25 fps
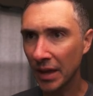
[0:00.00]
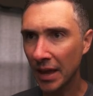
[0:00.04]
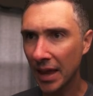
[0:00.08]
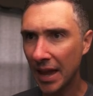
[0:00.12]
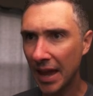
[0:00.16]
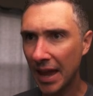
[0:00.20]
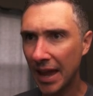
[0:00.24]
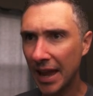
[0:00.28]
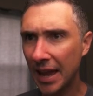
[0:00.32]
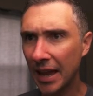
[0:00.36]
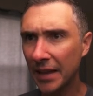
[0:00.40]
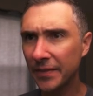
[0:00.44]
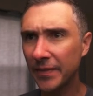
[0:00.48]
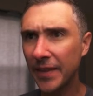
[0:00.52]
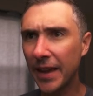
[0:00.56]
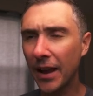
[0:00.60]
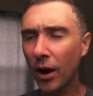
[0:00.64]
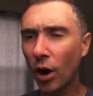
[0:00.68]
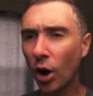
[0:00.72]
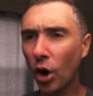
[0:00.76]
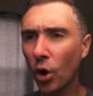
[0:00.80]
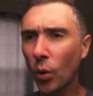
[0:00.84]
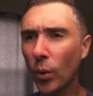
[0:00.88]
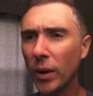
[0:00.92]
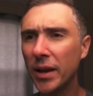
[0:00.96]
and they
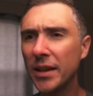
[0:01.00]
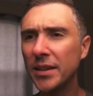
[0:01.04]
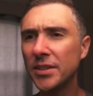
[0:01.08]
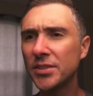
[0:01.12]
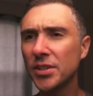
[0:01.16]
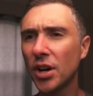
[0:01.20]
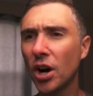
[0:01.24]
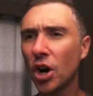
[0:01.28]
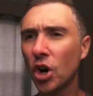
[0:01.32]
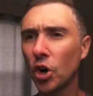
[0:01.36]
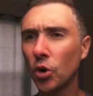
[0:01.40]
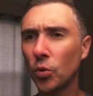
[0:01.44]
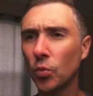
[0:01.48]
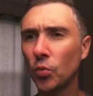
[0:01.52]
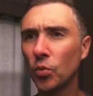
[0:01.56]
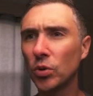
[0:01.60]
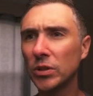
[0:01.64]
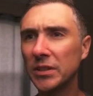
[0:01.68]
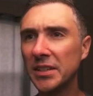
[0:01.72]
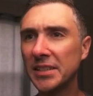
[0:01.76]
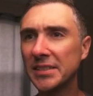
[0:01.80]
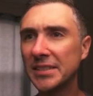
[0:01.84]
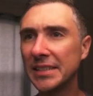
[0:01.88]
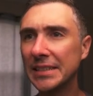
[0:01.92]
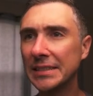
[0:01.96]
always are
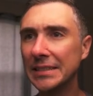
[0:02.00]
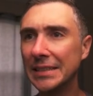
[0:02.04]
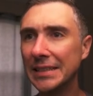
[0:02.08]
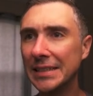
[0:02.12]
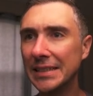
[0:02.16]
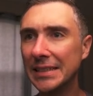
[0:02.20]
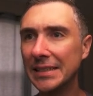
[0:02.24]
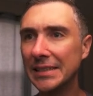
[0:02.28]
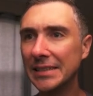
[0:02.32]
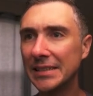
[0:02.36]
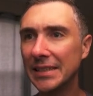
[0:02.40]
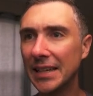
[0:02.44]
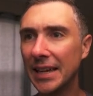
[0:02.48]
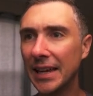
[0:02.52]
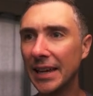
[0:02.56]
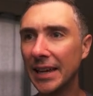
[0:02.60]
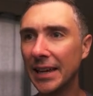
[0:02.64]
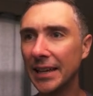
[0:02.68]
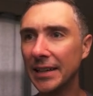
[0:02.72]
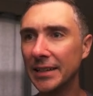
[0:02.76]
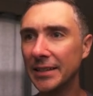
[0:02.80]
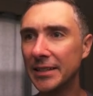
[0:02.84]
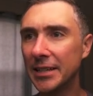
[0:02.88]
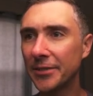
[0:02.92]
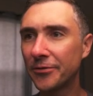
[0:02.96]
releasing these
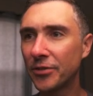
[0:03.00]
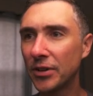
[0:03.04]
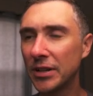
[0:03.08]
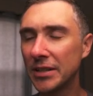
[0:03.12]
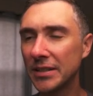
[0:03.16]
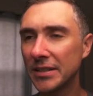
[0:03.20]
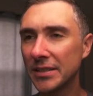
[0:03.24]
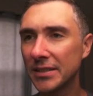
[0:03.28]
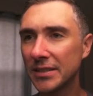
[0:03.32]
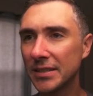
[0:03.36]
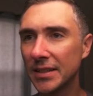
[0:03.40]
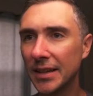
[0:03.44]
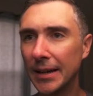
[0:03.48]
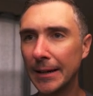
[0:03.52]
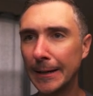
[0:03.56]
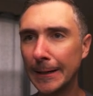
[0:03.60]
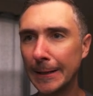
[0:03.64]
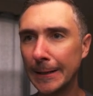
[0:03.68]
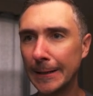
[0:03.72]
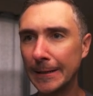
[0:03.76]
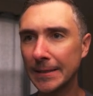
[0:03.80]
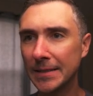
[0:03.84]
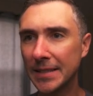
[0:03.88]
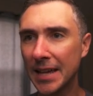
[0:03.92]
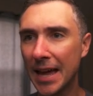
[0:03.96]
in different
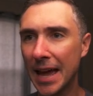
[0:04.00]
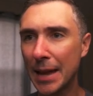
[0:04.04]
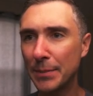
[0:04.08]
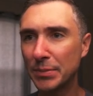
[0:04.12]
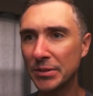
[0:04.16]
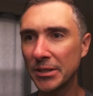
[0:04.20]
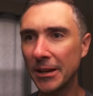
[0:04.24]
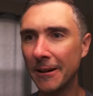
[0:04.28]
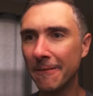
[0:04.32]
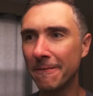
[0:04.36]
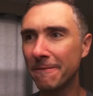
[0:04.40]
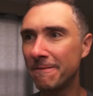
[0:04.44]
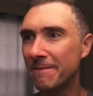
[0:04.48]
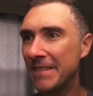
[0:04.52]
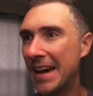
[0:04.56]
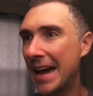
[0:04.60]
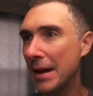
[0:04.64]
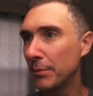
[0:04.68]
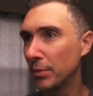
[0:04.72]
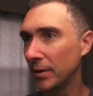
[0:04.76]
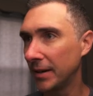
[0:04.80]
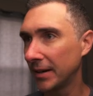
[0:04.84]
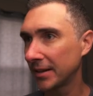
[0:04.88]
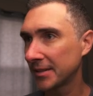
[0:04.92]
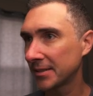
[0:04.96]
types of
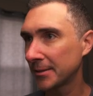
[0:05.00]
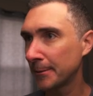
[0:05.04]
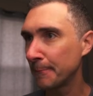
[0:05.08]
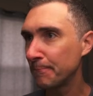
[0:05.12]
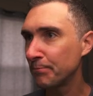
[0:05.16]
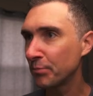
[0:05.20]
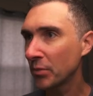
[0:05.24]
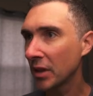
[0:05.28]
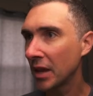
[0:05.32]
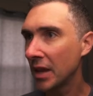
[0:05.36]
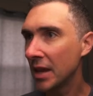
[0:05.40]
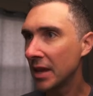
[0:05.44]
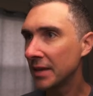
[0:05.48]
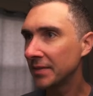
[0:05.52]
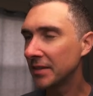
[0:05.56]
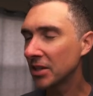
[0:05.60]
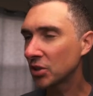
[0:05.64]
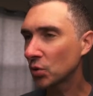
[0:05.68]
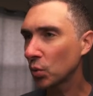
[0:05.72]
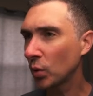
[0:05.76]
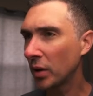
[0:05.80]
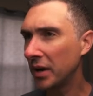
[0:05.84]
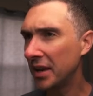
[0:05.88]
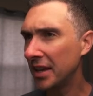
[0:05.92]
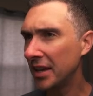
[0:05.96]
fabrics.
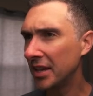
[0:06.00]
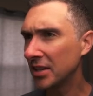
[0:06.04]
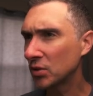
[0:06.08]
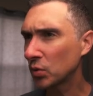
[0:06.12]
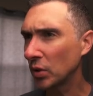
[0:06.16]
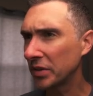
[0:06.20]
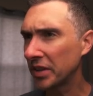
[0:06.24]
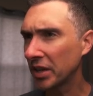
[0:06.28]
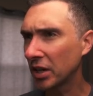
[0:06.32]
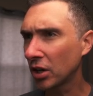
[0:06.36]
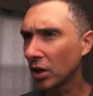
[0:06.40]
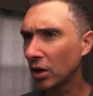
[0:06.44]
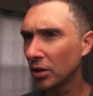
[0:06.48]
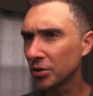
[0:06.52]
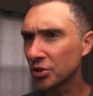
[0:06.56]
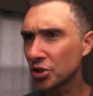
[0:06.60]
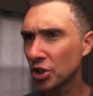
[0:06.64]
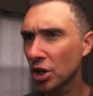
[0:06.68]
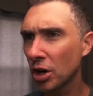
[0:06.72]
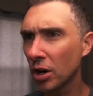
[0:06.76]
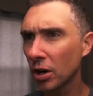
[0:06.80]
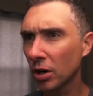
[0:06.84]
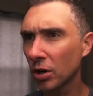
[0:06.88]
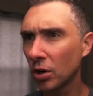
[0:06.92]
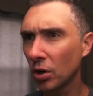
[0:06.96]
This one is what they call
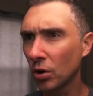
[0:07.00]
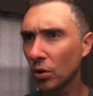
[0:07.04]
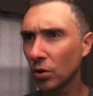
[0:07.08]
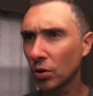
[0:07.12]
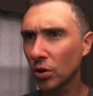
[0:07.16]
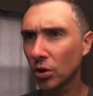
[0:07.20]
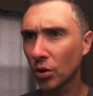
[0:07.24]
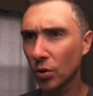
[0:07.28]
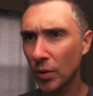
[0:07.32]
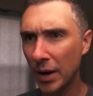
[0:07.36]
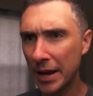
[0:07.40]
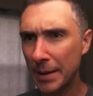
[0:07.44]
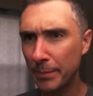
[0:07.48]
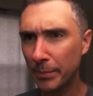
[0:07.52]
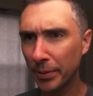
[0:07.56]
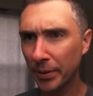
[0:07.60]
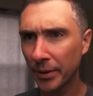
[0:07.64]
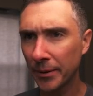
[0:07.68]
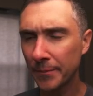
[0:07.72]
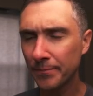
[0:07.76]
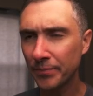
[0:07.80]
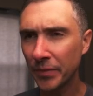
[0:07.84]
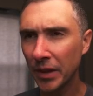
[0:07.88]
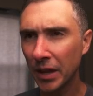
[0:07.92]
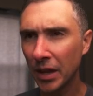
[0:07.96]
charcoal crepe,
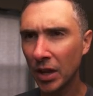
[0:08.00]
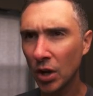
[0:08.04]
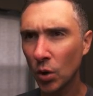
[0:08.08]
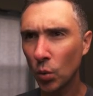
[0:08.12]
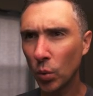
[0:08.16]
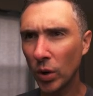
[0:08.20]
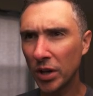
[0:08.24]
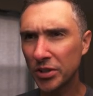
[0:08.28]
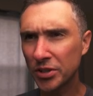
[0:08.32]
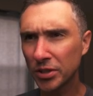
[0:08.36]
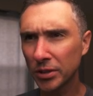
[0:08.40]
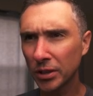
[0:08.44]
which